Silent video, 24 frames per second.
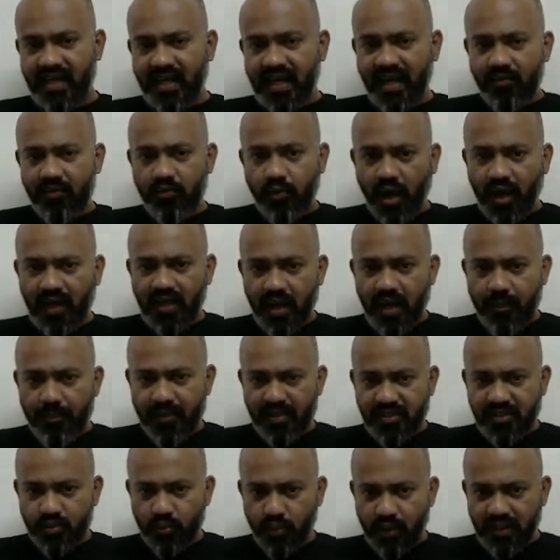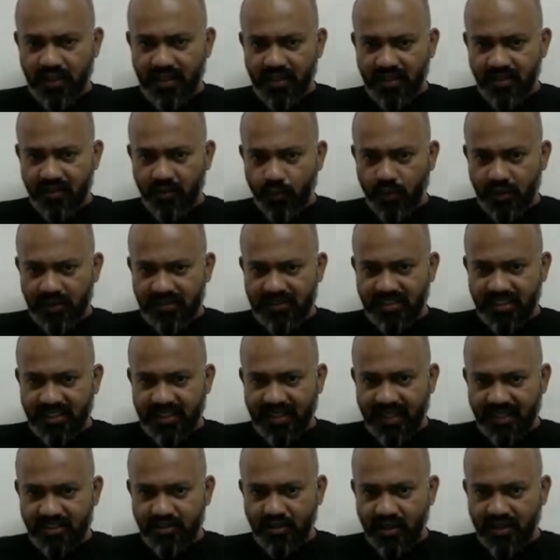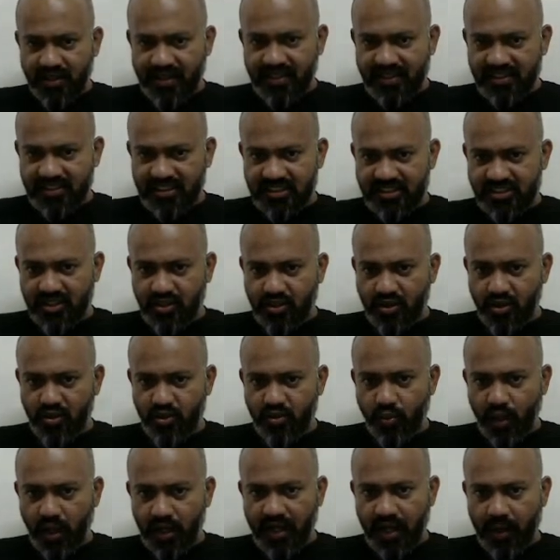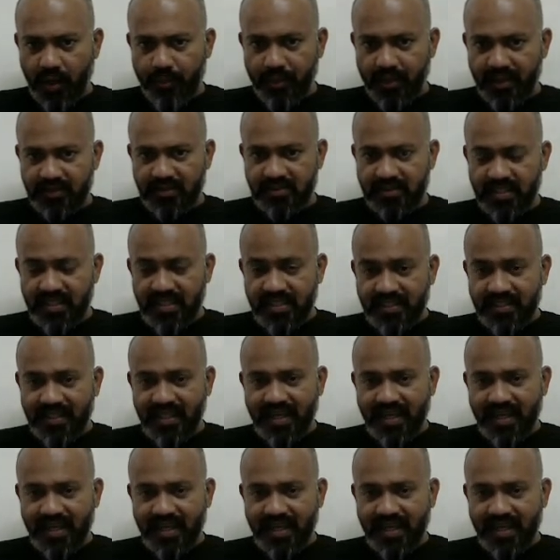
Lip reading: And what happens once it actually reaches ground? What happens?